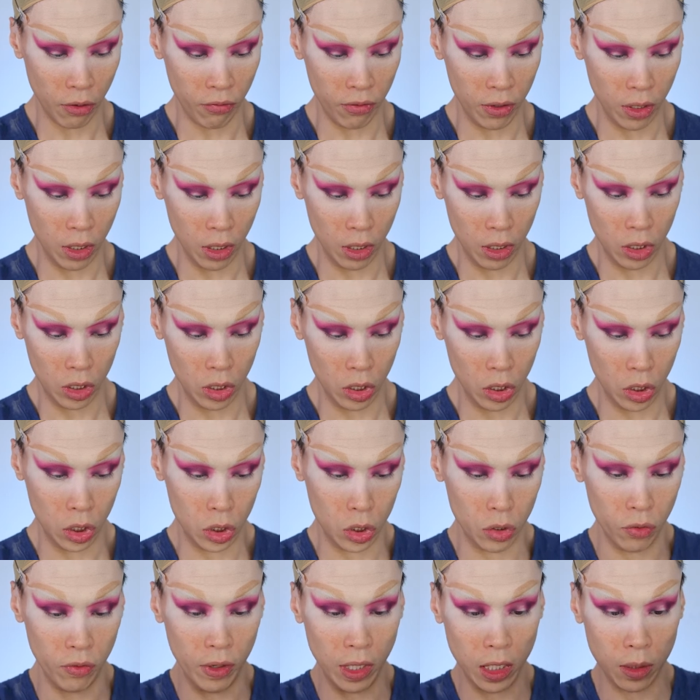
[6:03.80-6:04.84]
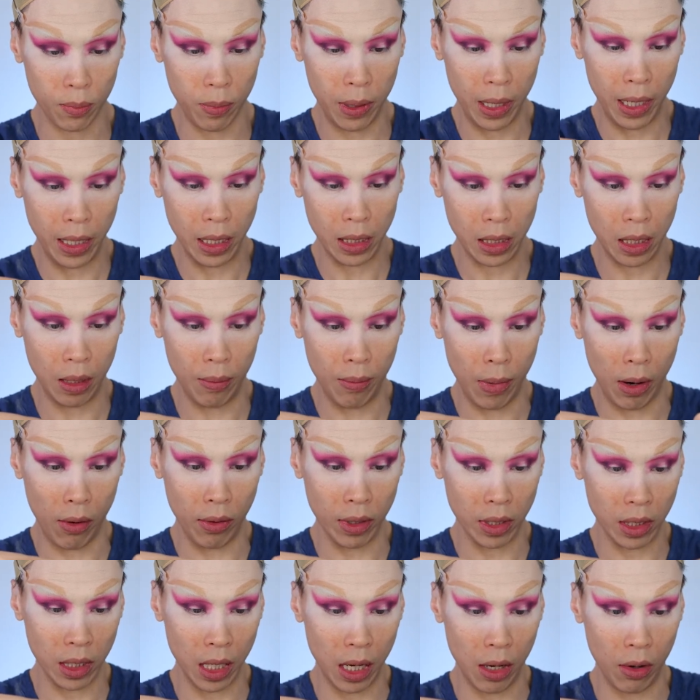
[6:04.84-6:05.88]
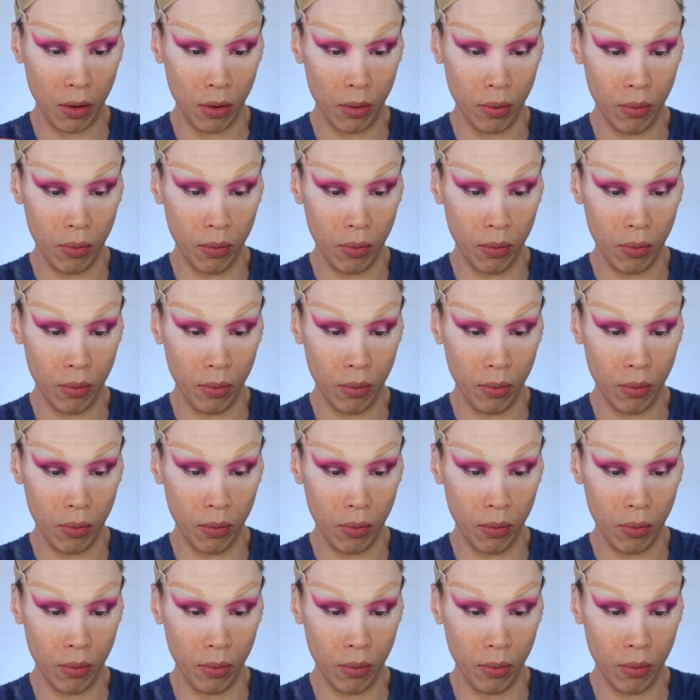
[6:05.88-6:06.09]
of the Juvia's Place in Marisol.